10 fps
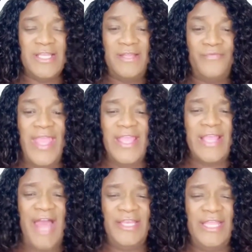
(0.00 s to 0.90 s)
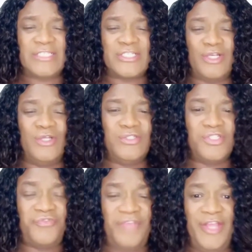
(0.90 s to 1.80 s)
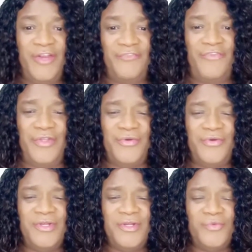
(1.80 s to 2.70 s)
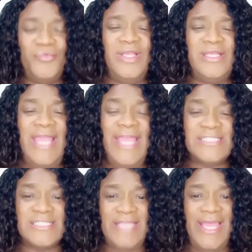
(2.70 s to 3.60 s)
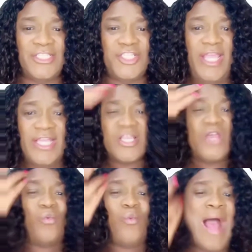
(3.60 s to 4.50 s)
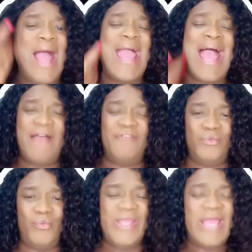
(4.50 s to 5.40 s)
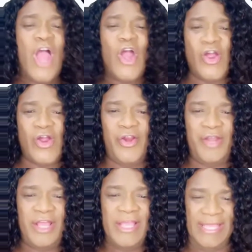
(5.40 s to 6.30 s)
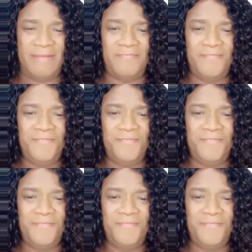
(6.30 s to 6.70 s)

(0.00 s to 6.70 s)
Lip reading: They got an exclusive interview with Nate Sanchez. Why haven't we heard him?